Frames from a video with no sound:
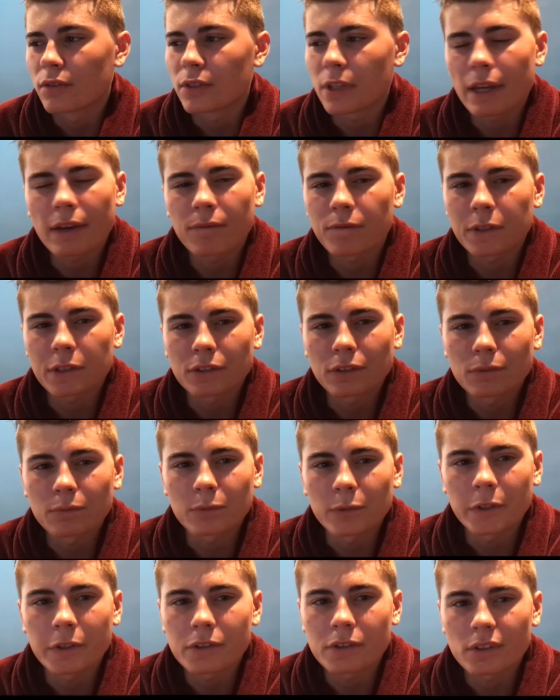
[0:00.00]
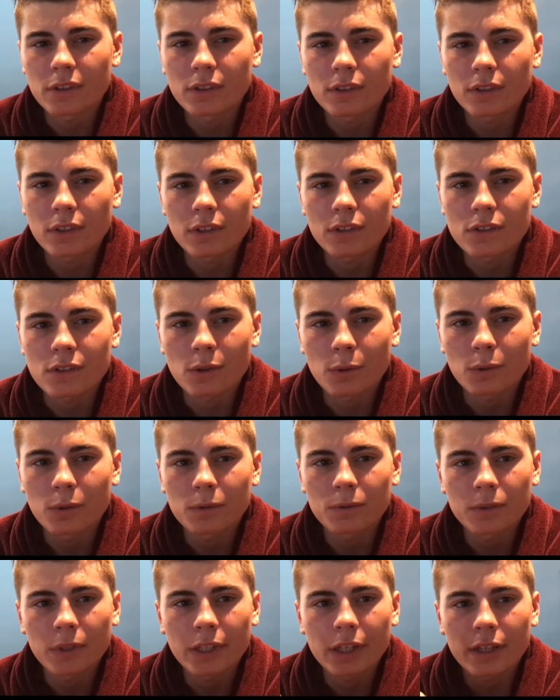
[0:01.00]
Yet for some reason, it's
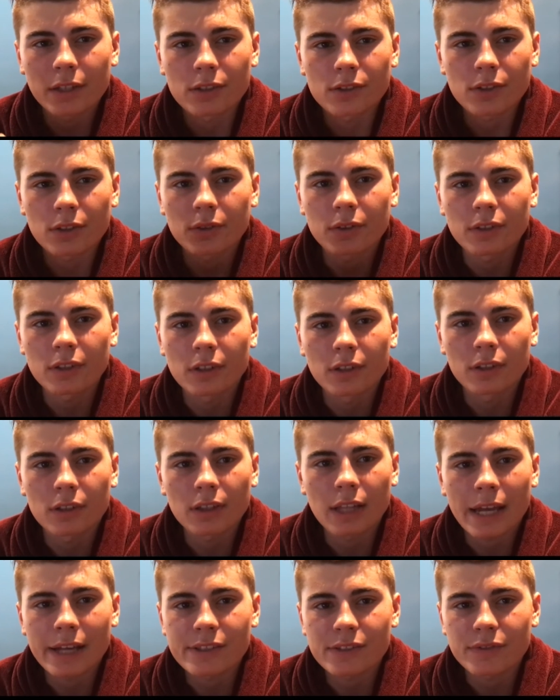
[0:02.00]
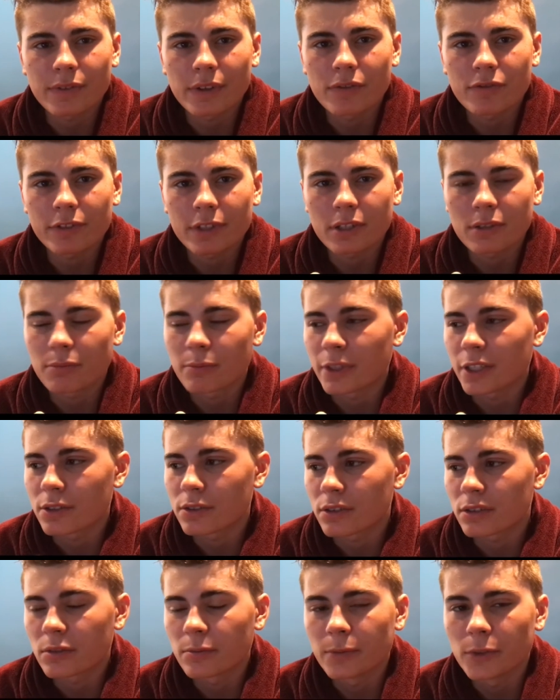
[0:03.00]
only until the last 15
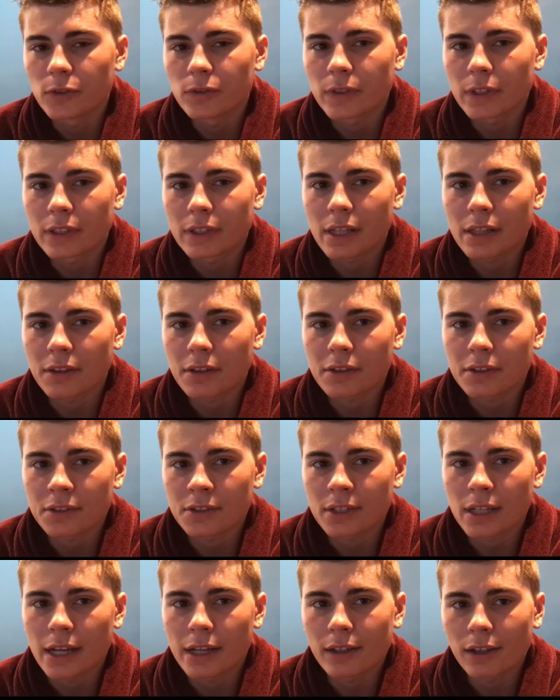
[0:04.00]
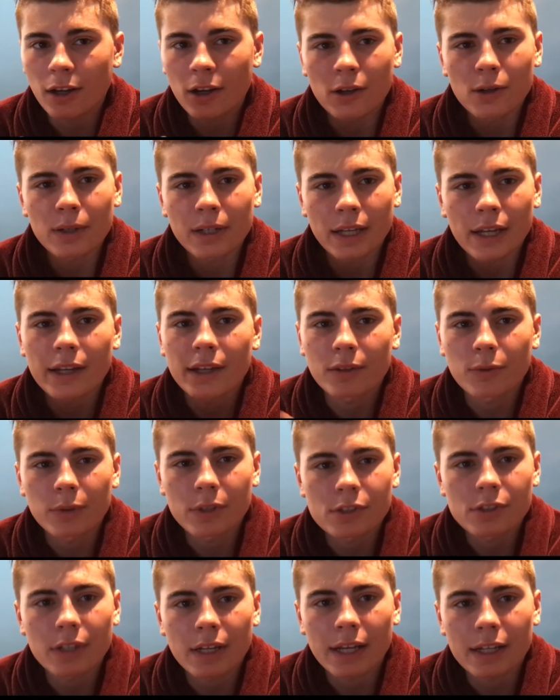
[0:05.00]
minutes of the movie that they decide, oh, okay,
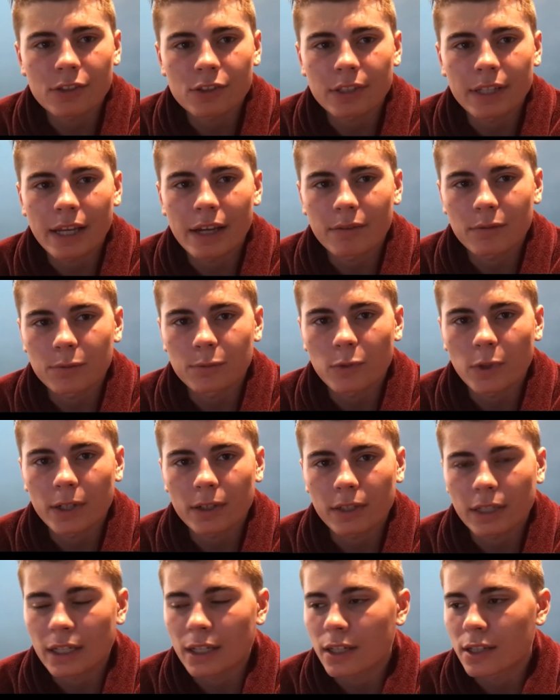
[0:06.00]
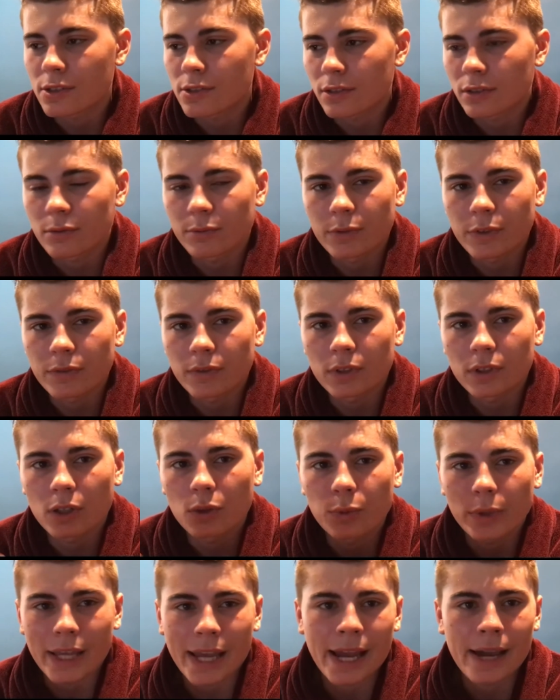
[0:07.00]
we should actually have him wear the costume, even
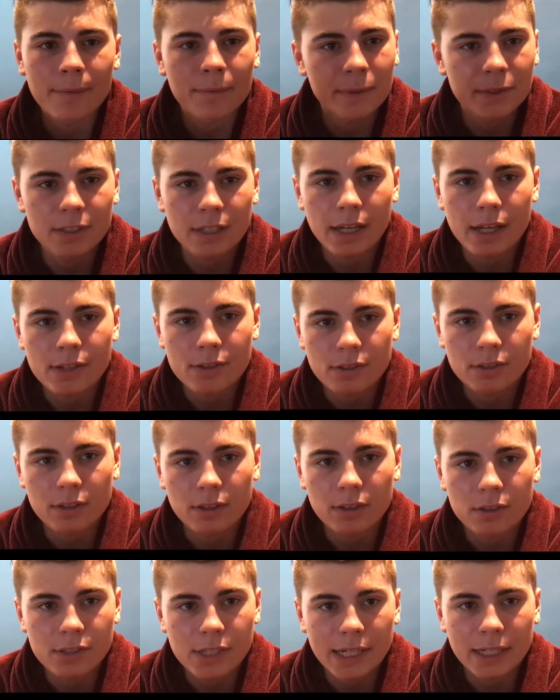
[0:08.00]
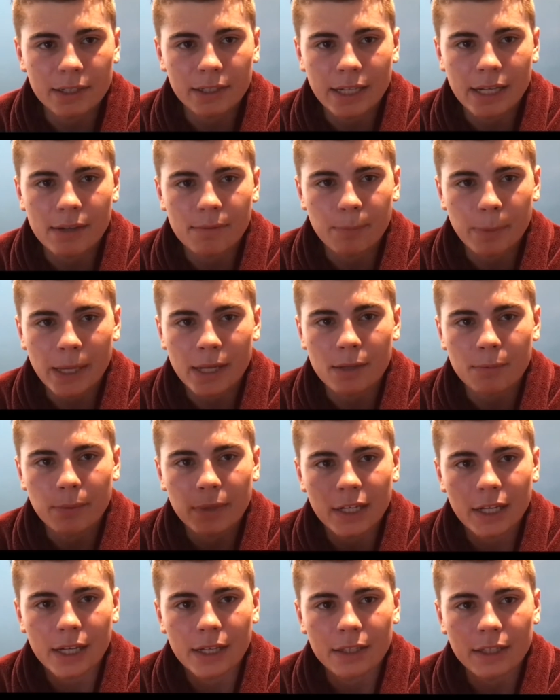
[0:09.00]
though we advertised our entire campaign
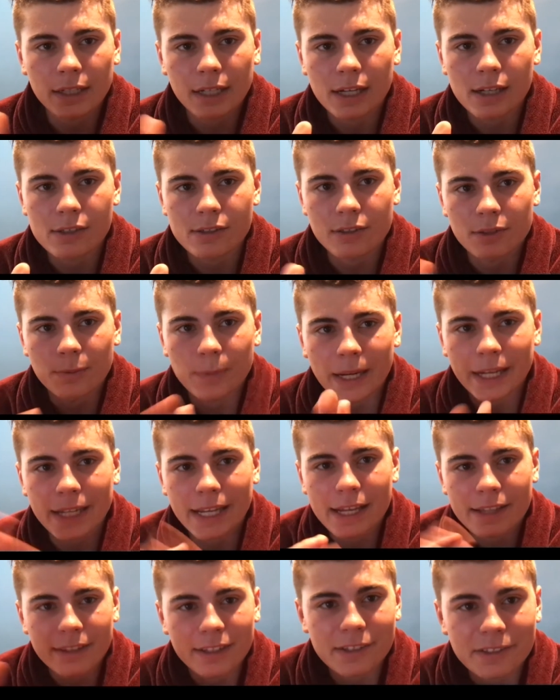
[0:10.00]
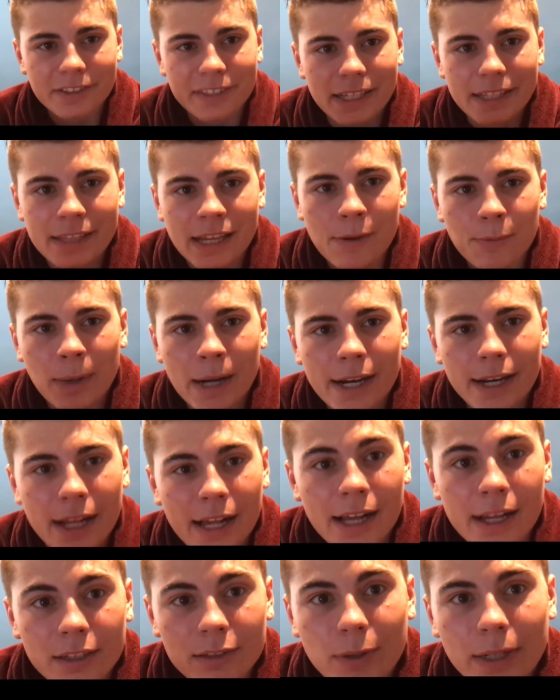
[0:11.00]
behind the costume. Why can't they just get that right,
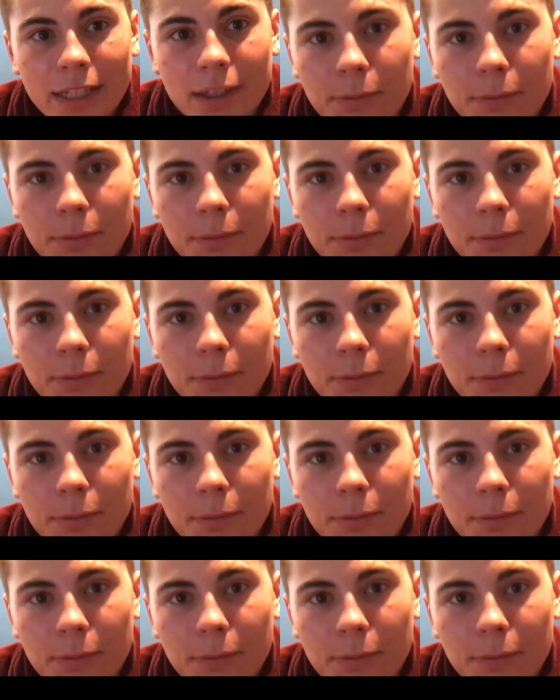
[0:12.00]
huh?